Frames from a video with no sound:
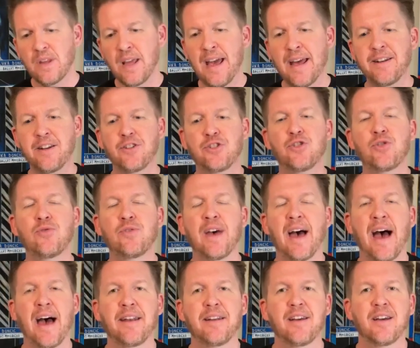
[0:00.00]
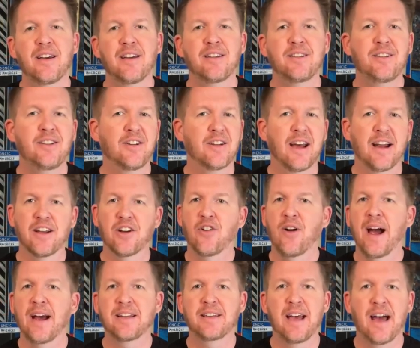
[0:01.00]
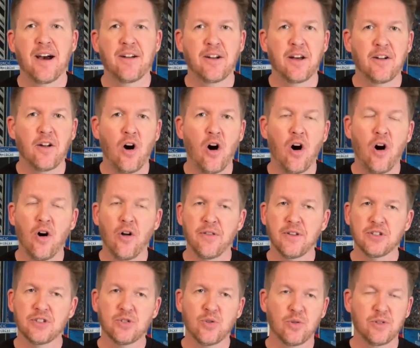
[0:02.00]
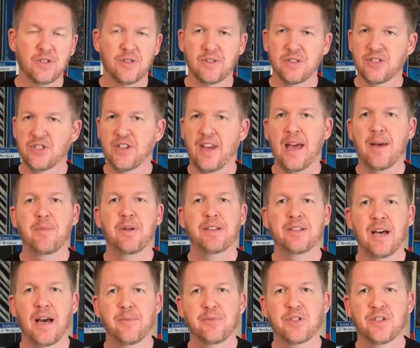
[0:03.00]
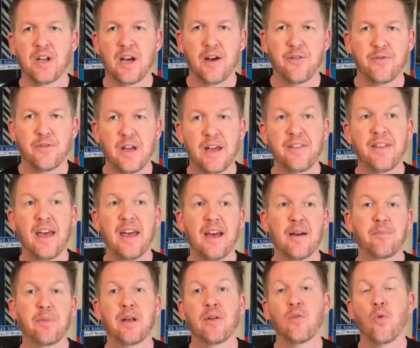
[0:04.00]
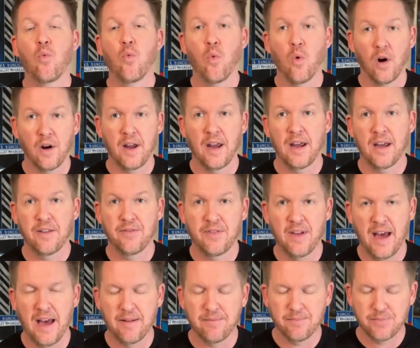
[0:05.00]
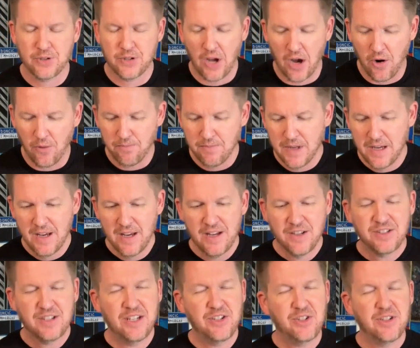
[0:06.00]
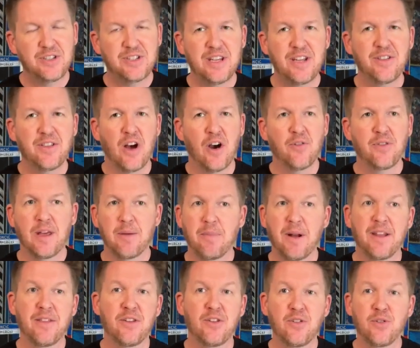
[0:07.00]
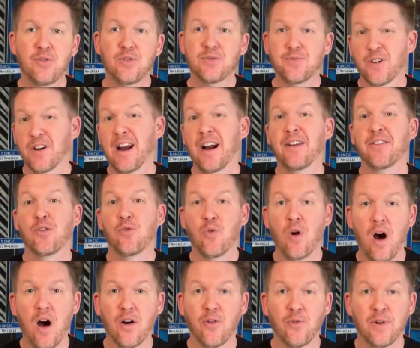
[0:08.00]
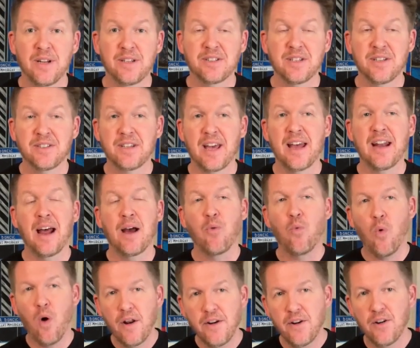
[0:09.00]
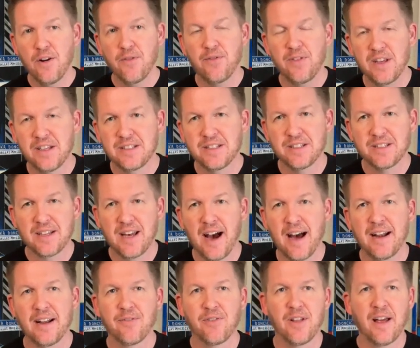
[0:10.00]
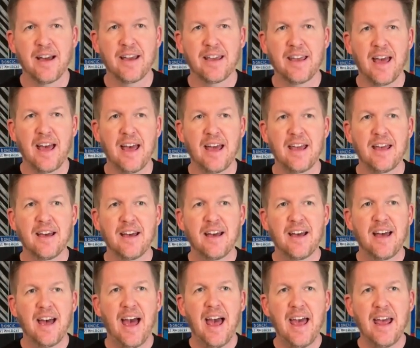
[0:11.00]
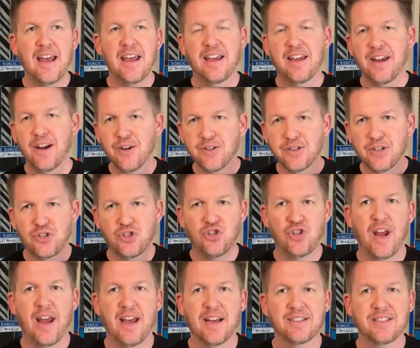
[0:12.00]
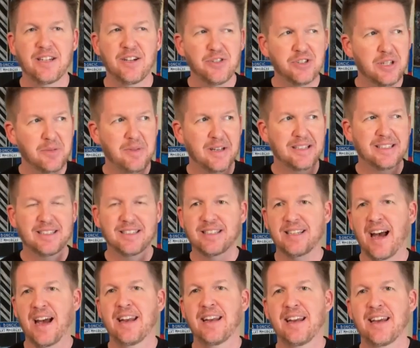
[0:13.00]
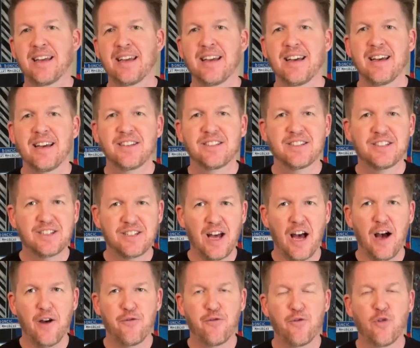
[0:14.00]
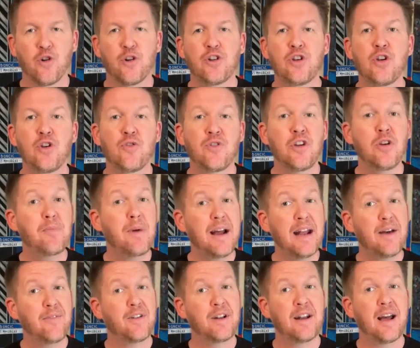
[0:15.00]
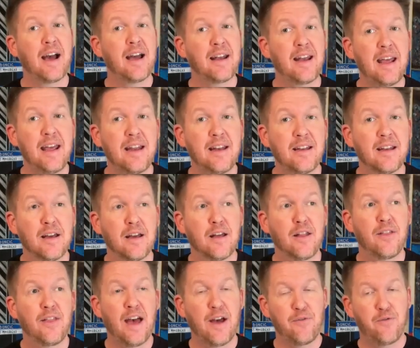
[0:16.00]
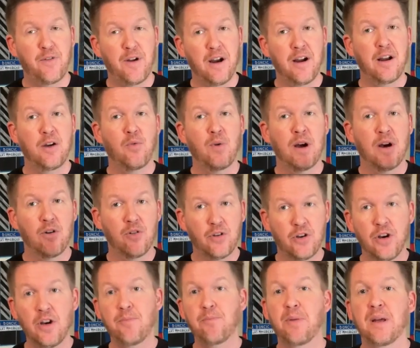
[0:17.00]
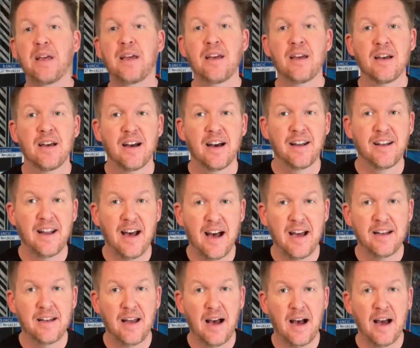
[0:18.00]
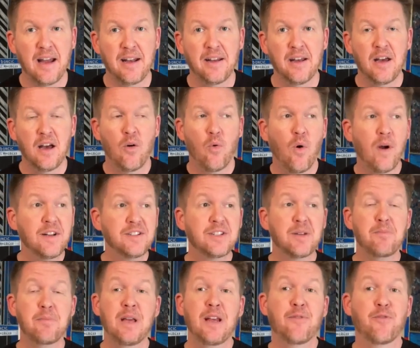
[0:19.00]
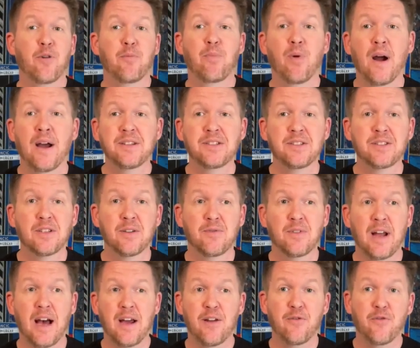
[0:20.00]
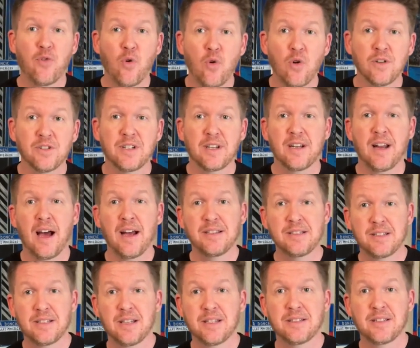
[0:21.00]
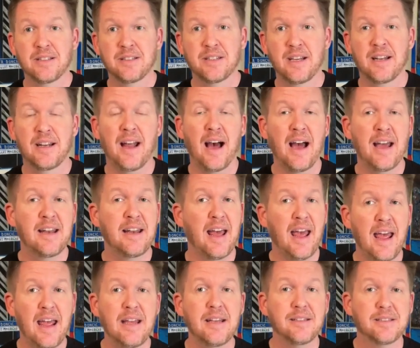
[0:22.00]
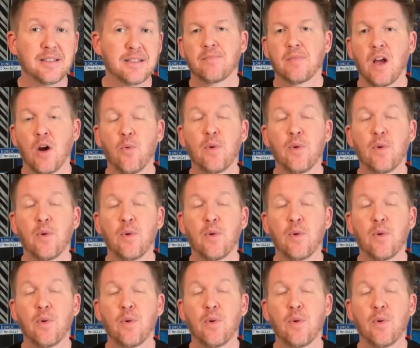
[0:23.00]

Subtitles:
And to do that, you got to crack down on all the sorts of the scammy type stuff, and they have been working at that. So CGC, though, they've been in the news for kind of the wrong reasons, and I wonder if this is kind of like a, hey, here's a chance, here's some exciting stuff for you. You might have a 9.8 that very well could be a 9.9. What does it mean for prices of 9.4s and 9.6s and 9.8s?